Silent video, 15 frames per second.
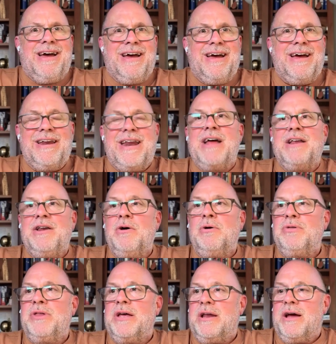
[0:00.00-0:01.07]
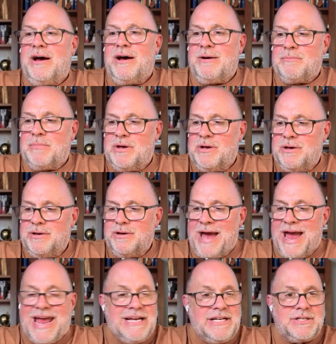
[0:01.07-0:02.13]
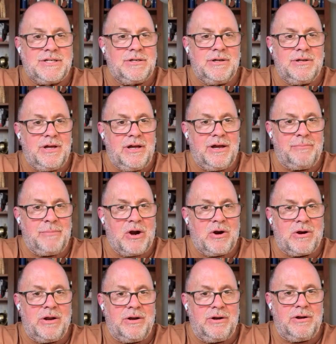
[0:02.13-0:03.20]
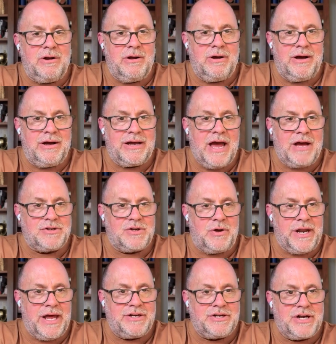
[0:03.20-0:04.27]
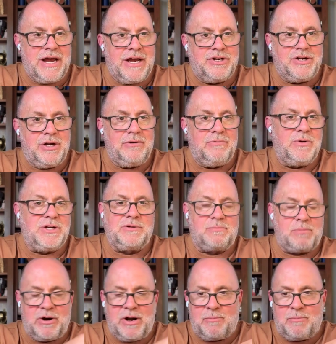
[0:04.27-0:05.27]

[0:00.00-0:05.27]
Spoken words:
And I know that ACE, the American Council on Education, which is pretty